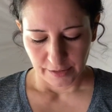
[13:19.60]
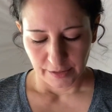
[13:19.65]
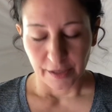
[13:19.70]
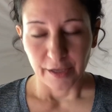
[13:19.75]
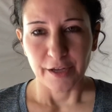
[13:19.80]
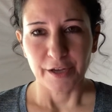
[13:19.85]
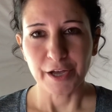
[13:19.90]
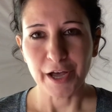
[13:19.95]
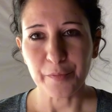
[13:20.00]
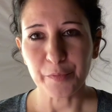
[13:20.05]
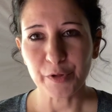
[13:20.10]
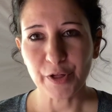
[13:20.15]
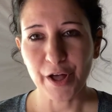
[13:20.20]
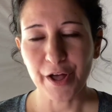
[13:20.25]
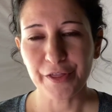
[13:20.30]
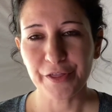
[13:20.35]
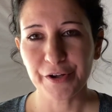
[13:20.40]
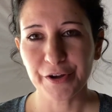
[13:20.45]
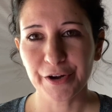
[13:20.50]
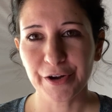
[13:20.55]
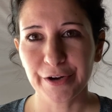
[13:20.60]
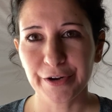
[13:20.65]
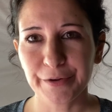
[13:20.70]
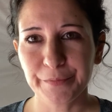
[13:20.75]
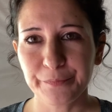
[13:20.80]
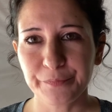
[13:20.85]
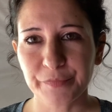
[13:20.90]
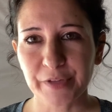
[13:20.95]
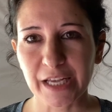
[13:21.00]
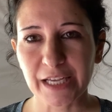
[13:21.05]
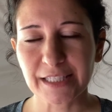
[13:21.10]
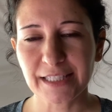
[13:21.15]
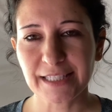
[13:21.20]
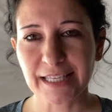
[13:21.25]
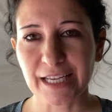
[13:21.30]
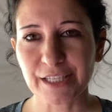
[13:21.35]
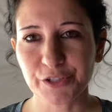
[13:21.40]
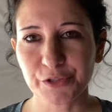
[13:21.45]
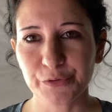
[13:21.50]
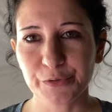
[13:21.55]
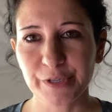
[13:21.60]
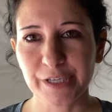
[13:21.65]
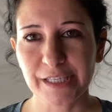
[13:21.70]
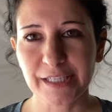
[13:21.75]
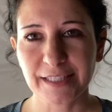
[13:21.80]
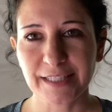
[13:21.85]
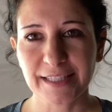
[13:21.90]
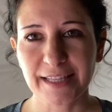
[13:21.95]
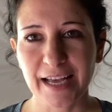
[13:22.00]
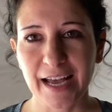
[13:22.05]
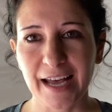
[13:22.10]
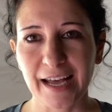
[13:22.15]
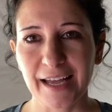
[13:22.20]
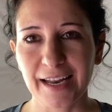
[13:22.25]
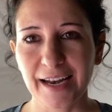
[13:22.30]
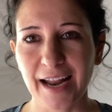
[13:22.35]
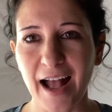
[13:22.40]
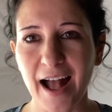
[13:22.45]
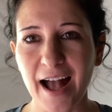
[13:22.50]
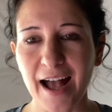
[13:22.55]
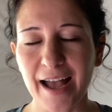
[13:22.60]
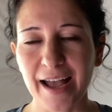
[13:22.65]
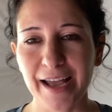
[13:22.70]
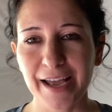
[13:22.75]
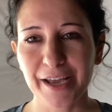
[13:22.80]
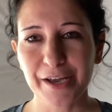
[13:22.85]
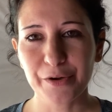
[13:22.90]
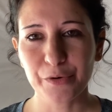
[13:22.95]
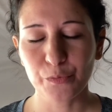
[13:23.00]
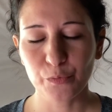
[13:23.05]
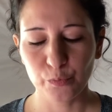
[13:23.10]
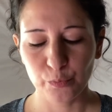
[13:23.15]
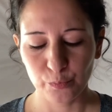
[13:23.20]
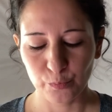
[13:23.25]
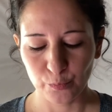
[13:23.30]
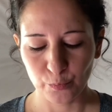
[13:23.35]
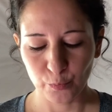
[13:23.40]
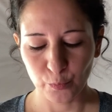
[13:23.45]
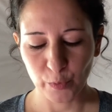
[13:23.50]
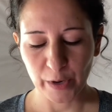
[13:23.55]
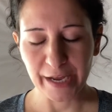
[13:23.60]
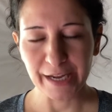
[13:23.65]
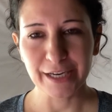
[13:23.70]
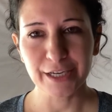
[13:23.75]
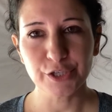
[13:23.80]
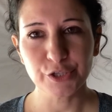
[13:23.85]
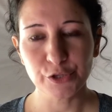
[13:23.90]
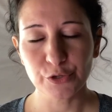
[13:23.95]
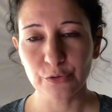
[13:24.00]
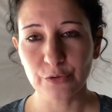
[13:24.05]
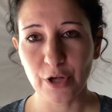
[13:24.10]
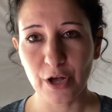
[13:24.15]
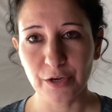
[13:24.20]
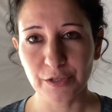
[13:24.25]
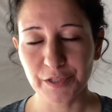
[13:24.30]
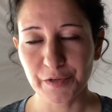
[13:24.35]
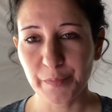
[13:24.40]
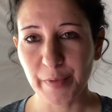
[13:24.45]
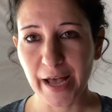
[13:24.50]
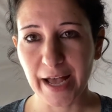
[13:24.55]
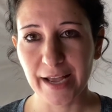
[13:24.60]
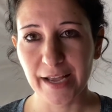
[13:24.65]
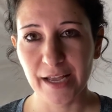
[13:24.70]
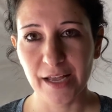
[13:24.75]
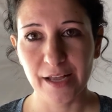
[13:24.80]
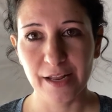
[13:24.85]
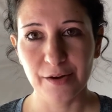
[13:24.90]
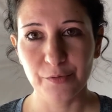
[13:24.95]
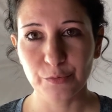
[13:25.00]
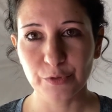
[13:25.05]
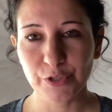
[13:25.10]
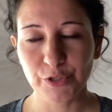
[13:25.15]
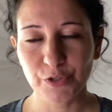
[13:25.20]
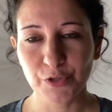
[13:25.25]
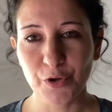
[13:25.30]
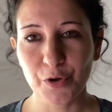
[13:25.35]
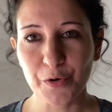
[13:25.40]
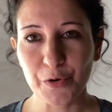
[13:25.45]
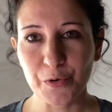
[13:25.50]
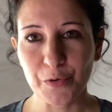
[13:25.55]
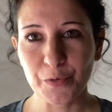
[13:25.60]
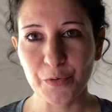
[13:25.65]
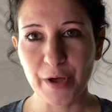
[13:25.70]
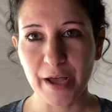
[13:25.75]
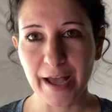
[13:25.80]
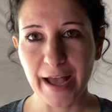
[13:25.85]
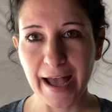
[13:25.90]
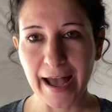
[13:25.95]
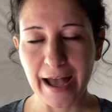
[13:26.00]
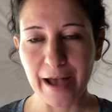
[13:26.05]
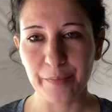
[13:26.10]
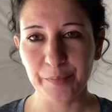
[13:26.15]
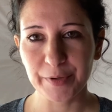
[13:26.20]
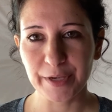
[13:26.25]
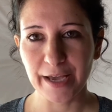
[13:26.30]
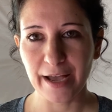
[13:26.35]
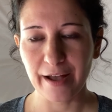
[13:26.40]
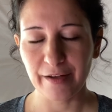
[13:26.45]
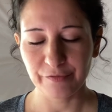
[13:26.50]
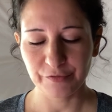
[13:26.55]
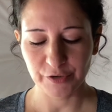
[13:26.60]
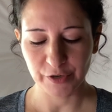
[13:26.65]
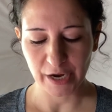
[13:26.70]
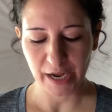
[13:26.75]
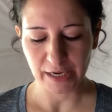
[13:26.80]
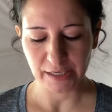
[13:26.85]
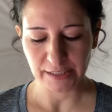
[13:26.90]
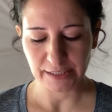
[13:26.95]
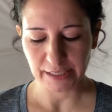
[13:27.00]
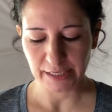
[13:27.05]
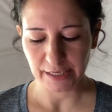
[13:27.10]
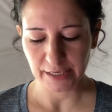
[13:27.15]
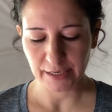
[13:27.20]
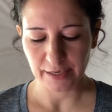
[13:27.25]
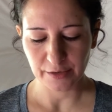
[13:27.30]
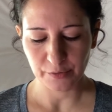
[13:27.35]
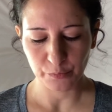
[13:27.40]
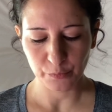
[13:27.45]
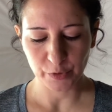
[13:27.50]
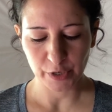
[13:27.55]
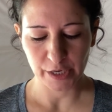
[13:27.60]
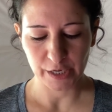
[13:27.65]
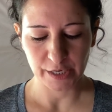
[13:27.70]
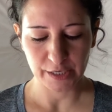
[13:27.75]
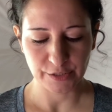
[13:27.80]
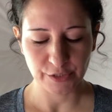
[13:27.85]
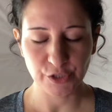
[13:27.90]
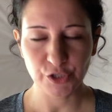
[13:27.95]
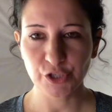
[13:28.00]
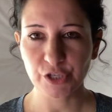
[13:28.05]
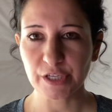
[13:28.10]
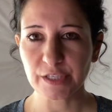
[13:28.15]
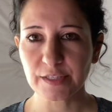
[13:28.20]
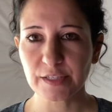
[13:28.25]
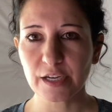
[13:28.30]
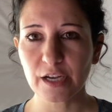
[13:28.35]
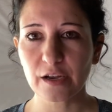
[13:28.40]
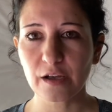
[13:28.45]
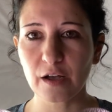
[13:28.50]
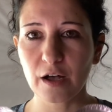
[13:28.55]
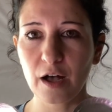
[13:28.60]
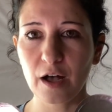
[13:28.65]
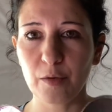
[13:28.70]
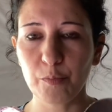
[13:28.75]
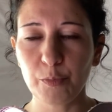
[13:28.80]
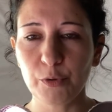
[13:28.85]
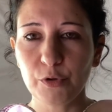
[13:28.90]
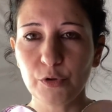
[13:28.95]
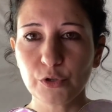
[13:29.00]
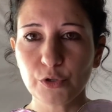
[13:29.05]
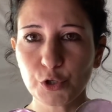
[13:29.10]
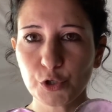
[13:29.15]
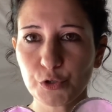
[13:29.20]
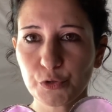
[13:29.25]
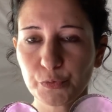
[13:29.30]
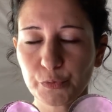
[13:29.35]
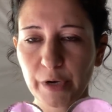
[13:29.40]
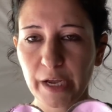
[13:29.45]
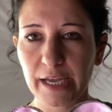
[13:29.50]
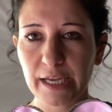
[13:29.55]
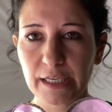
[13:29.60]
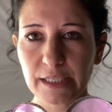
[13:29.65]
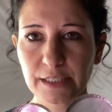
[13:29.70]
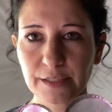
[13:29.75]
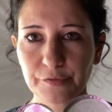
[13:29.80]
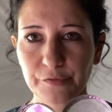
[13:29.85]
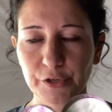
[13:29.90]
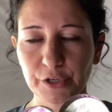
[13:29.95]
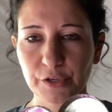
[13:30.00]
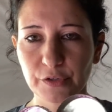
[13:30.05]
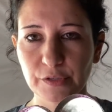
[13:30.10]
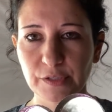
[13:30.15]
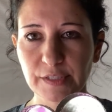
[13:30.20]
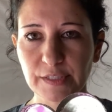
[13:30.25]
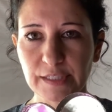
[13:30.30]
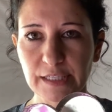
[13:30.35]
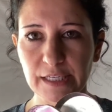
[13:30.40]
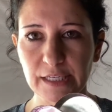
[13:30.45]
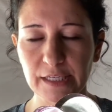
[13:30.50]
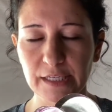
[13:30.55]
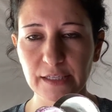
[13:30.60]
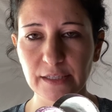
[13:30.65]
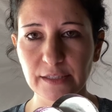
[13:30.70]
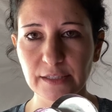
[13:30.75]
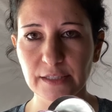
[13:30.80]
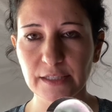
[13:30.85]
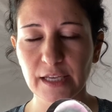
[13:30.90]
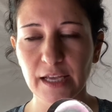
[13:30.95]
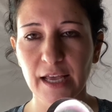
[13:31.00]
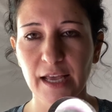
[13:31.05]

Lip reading: A couple other accessories that I waited too long to buy and was so happy after I did was just a couple trays for your seeds.